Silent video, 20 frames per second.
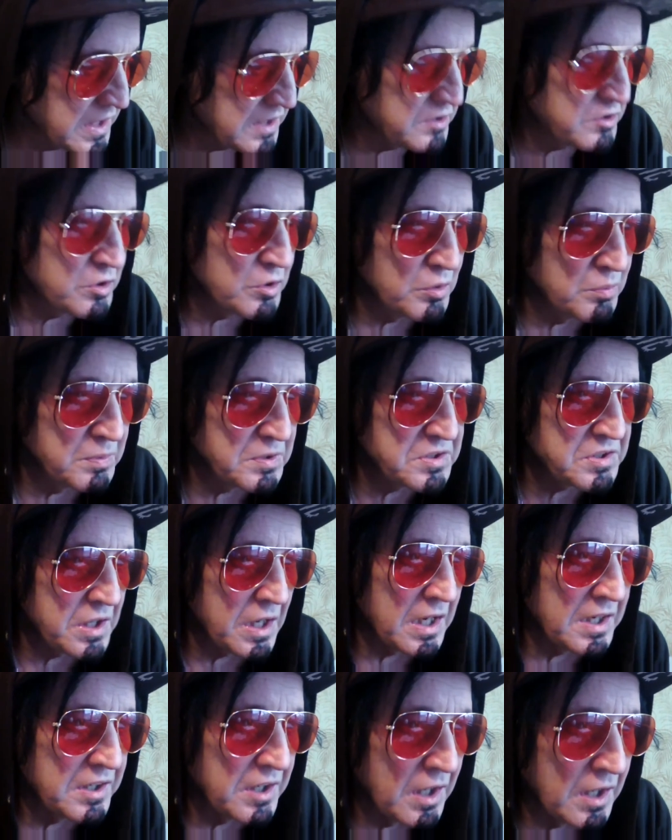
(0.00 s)
too,
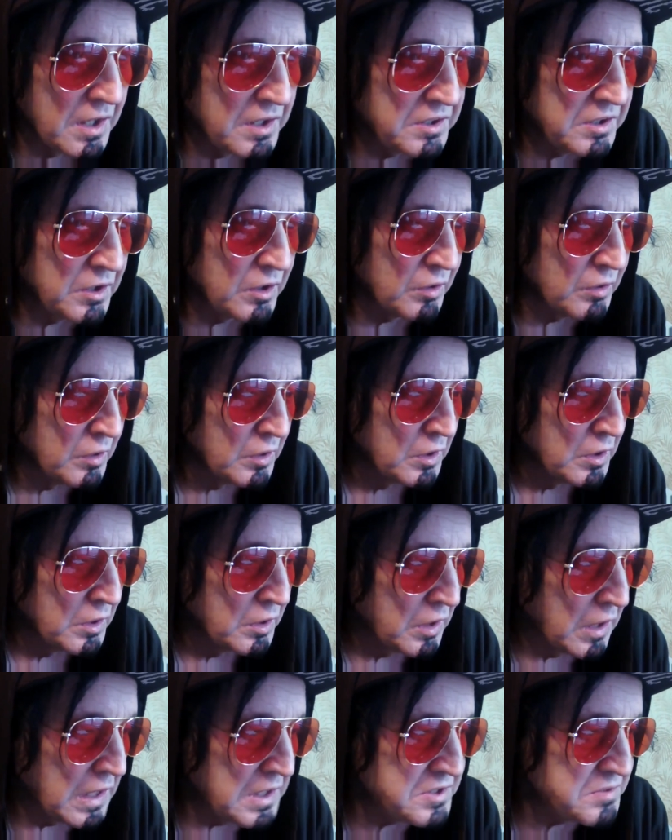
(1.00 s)
beside
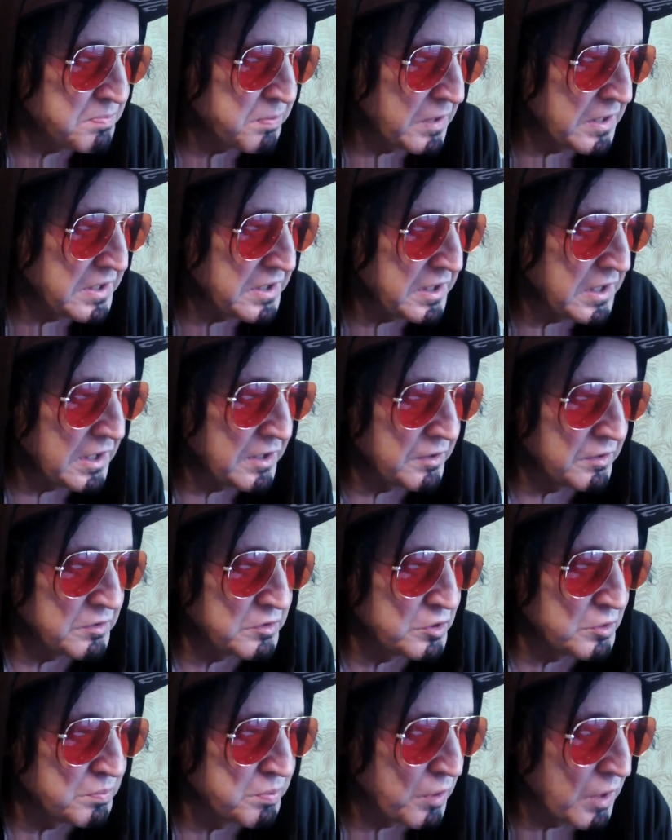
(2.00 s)
us playing together in
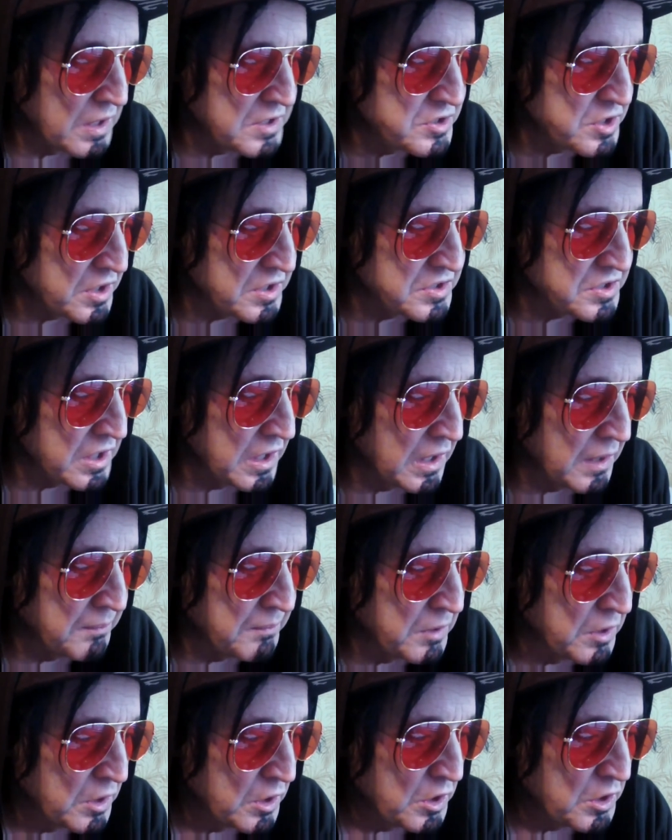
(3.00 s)
two projects,
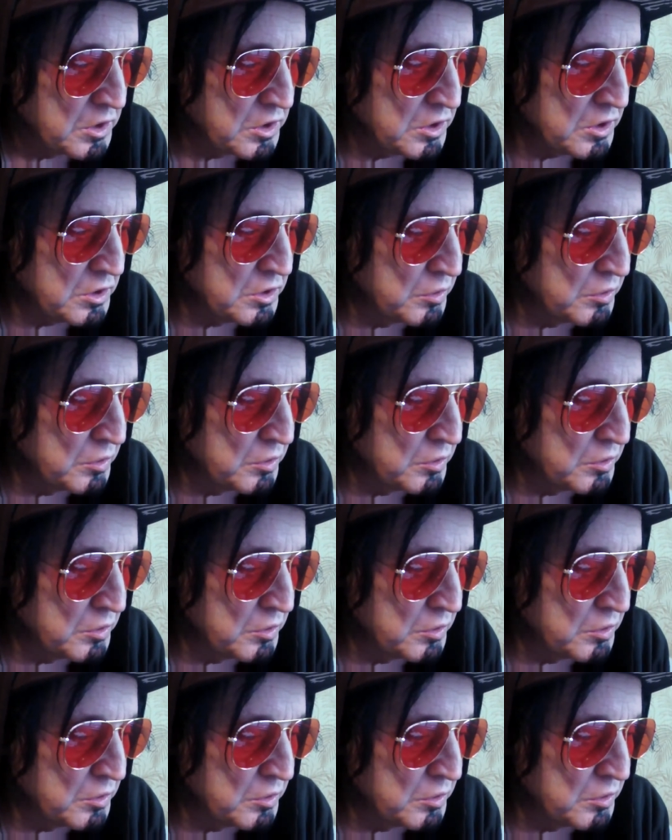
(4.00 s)
you've